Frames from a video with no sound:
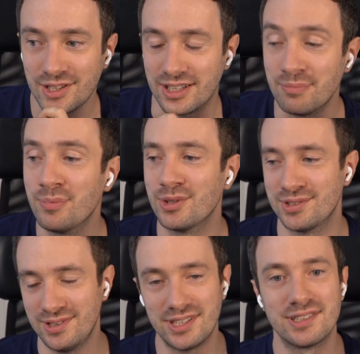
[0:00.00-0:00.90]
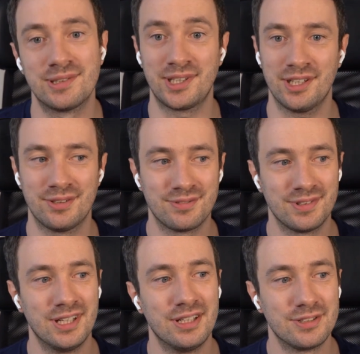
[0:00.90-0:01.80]
and personally, it's the kind of
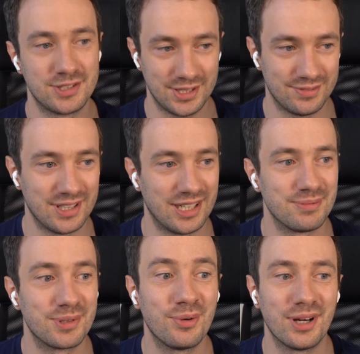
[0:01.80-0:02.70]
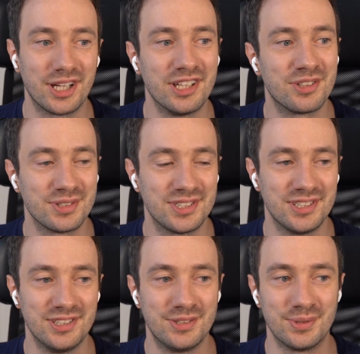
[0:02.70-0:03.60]
stuff that I'm quite interested
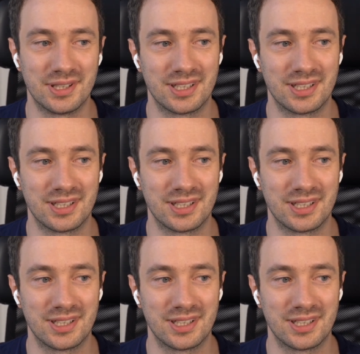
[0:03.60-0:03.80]
in doing.